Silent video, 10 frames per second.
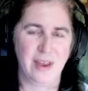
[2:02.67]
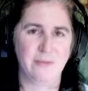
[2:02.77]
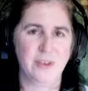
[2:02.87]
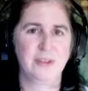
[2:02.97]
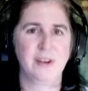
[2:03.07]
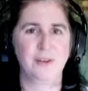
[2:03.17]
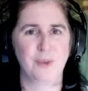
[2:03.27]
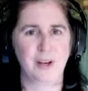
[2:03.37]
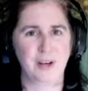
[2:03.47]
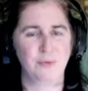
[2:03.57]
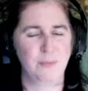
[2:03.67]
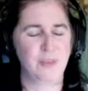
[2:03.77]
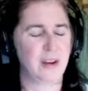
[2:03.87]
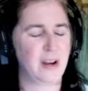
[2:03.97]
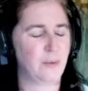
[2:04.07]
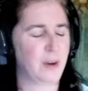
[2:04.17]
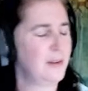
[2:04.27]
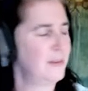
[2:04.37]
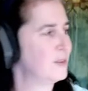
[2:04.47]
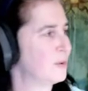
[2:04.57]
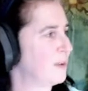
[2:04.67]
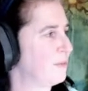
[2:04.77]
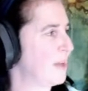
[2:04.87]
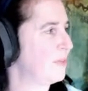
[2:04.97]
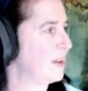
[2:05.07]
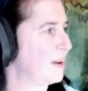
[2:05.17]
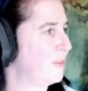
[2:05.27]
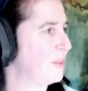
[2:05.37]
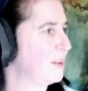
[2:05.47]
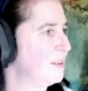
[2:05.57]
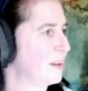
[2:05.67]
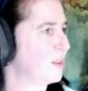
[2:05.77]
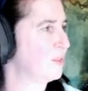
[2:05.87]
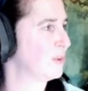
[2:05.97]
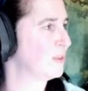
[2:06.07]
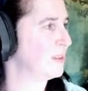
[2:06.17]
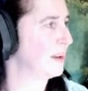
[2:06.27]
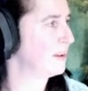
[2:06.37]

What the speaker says: have a Sutton writing group that I run. So I've got that on the second Thursday.